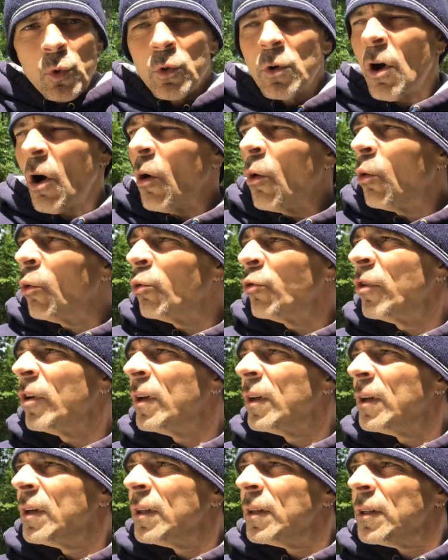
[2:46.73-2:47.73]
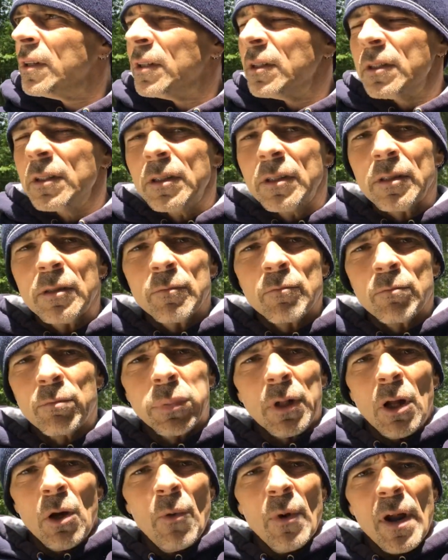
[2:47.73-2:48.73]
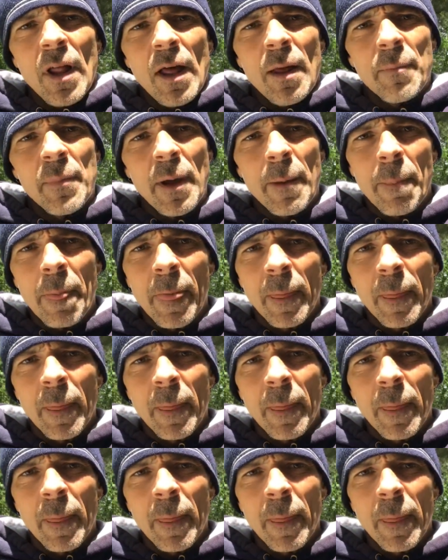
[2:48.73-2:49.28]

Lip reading: cold, blowing on me.